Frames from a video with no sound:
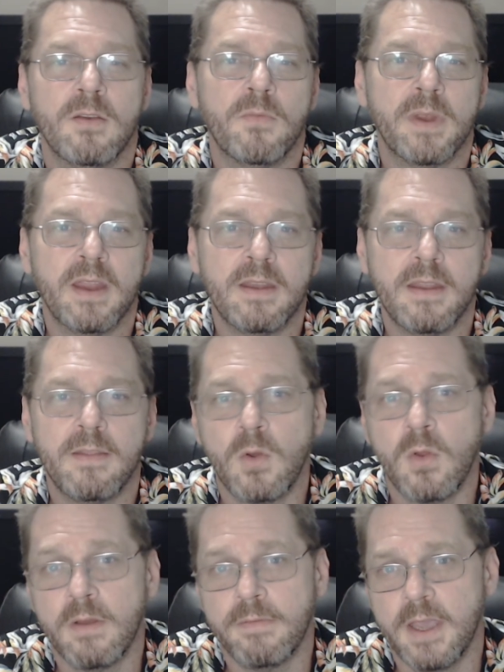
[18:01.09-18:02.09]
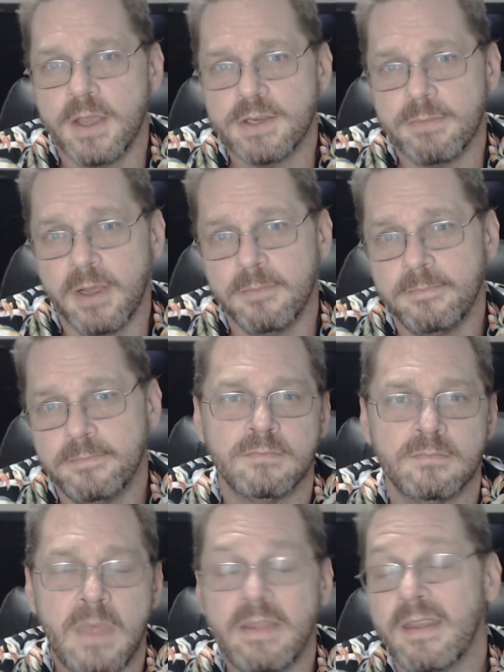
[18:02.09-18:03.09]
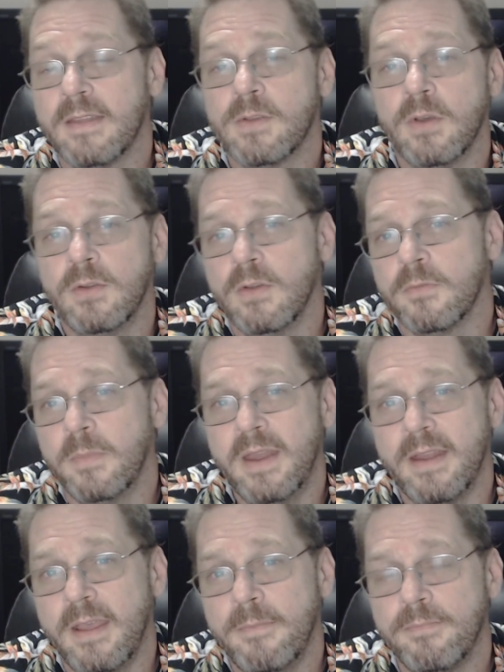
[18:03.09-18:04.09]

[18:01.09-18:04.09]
Don't forget to hit the notification bell. I think that's going to do it for me today.